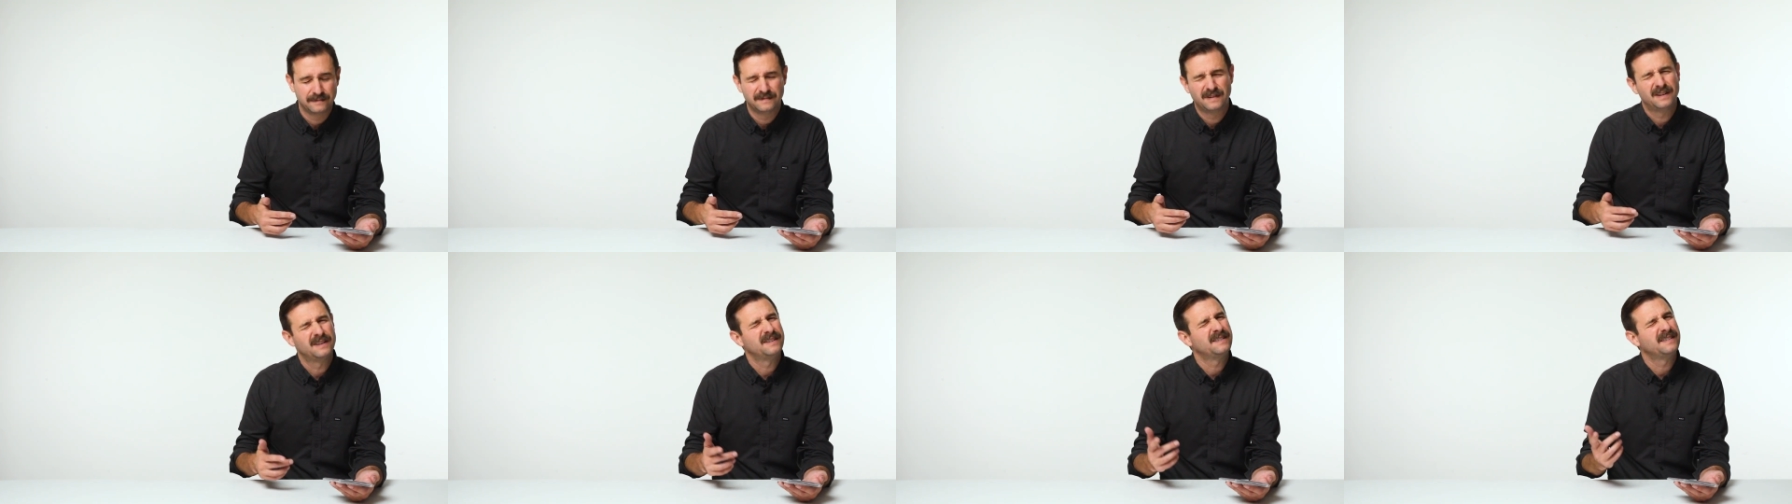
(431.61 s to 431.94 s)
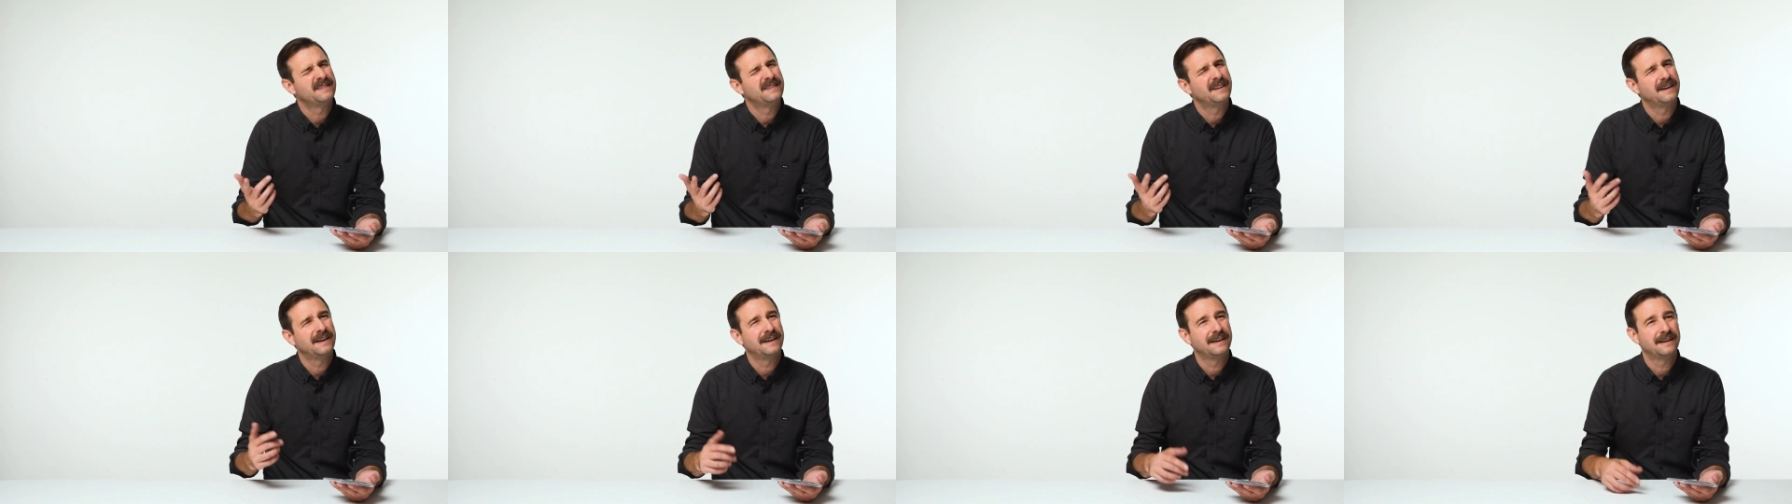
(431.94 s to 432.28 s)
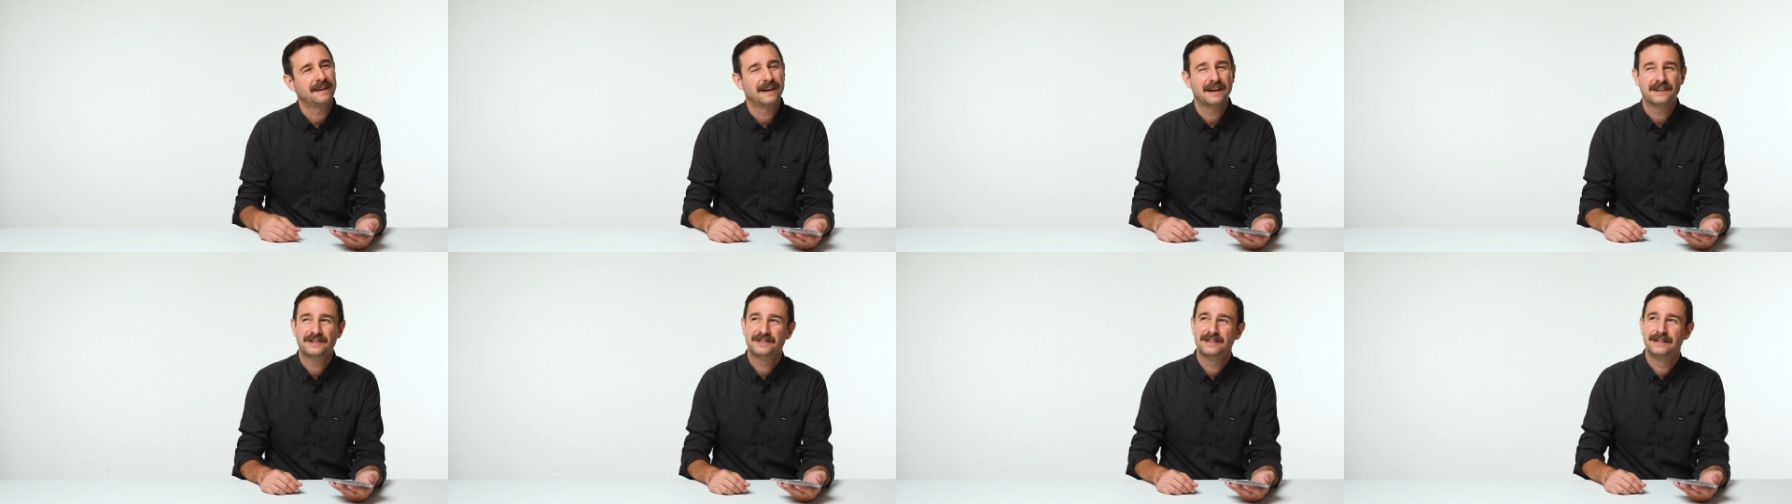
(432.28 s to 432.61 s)
No, I
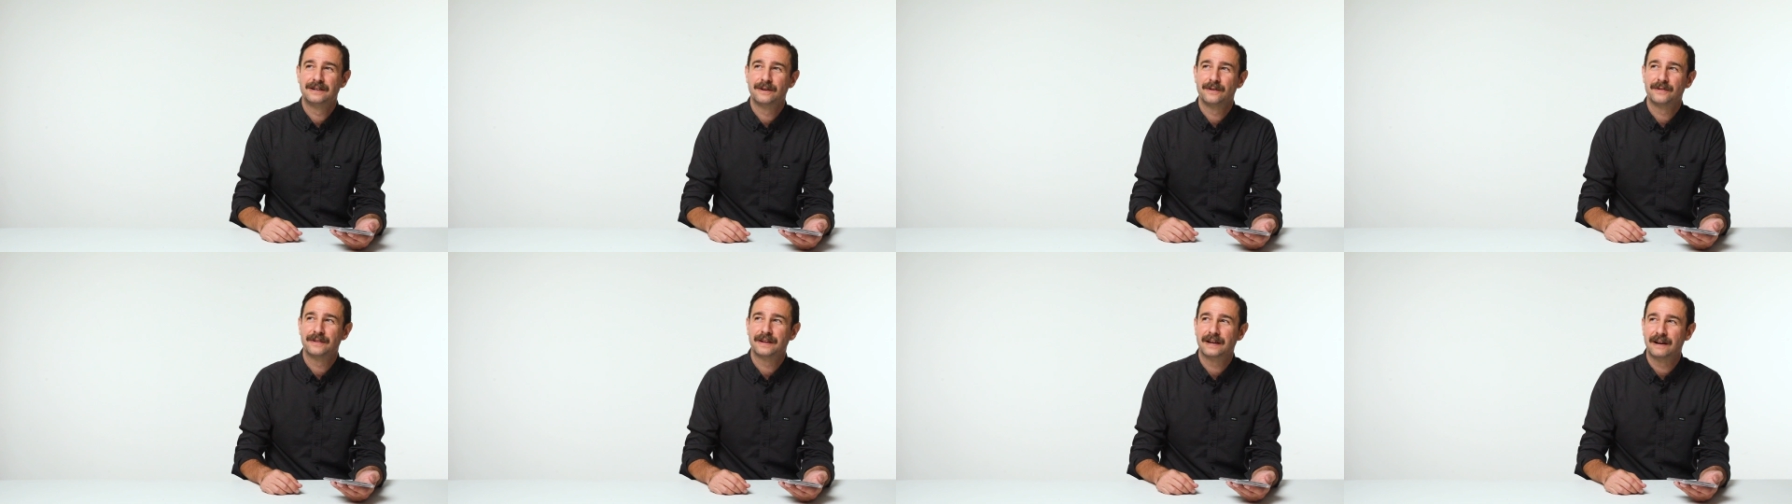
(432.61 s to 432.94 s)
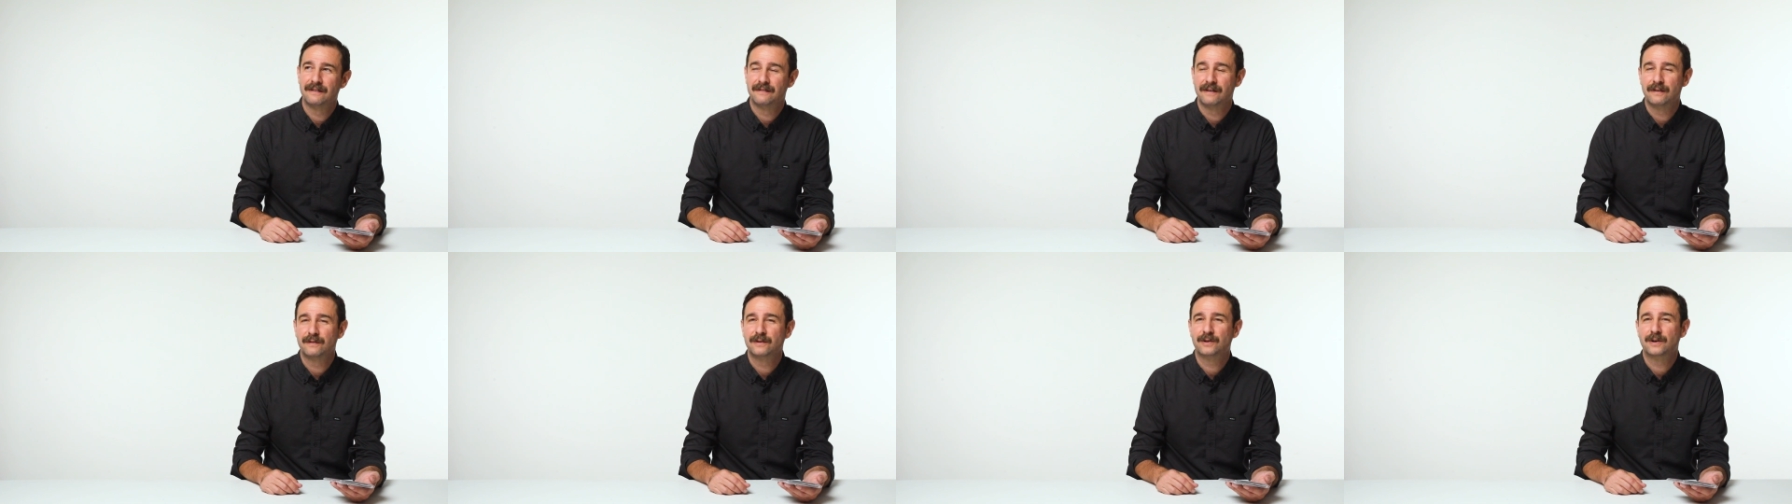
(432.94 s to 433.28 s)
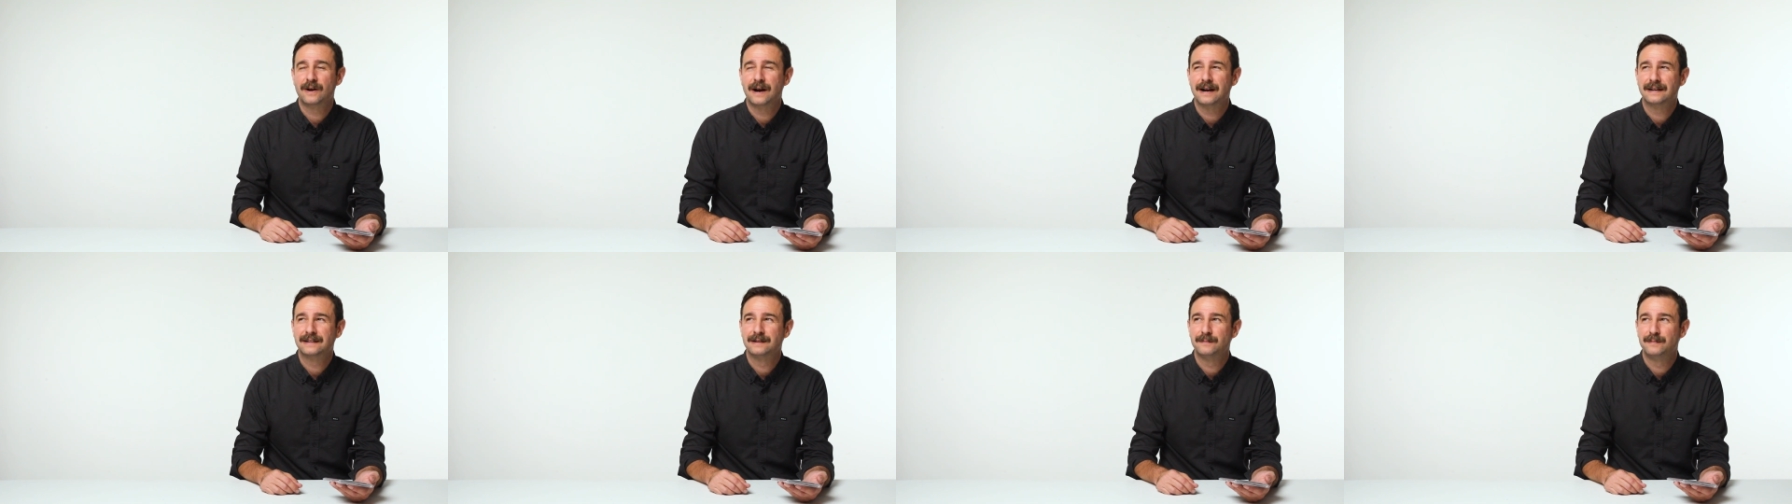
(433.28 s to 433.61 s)
actually don't think I've ever
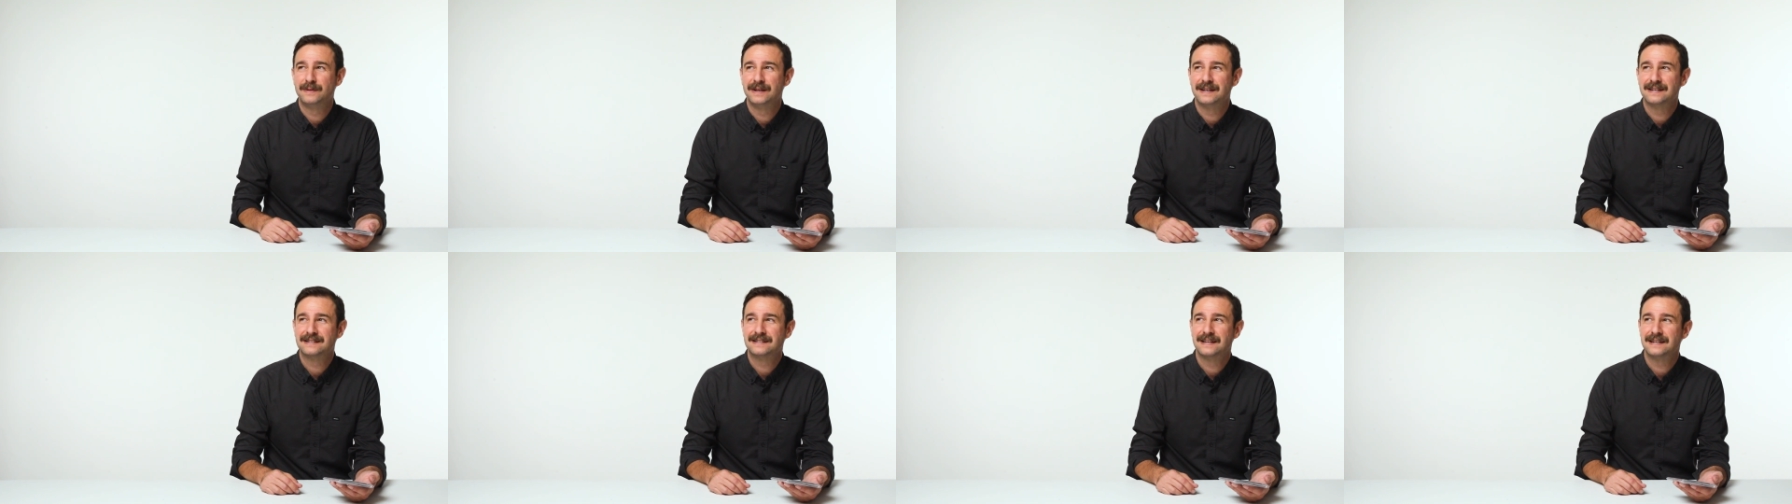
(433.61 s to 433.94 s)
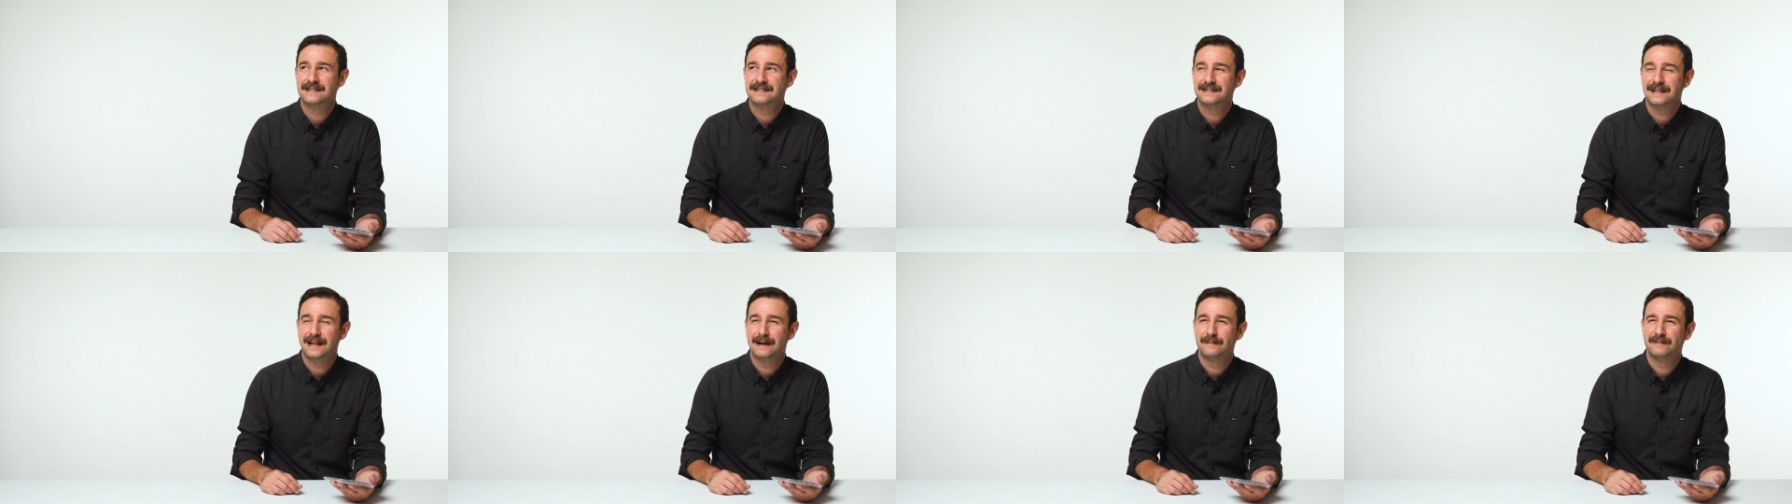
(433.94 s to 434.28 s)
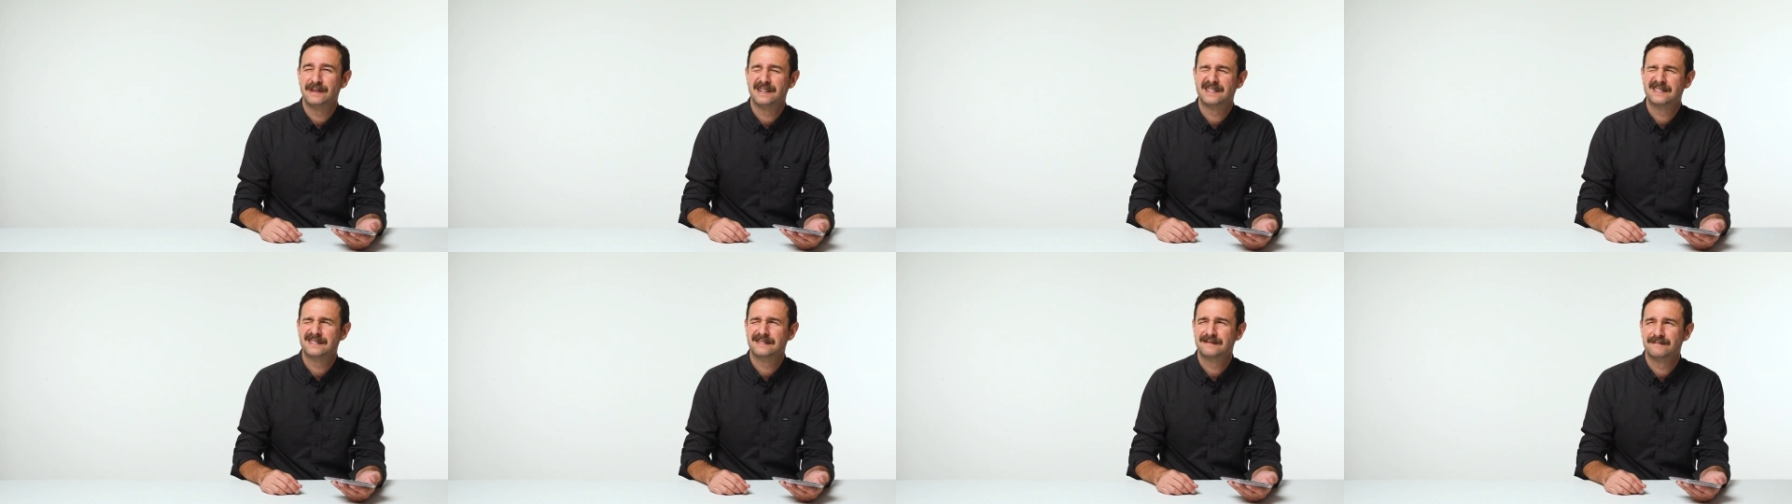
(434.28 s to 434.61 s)
cracked a PSA slab.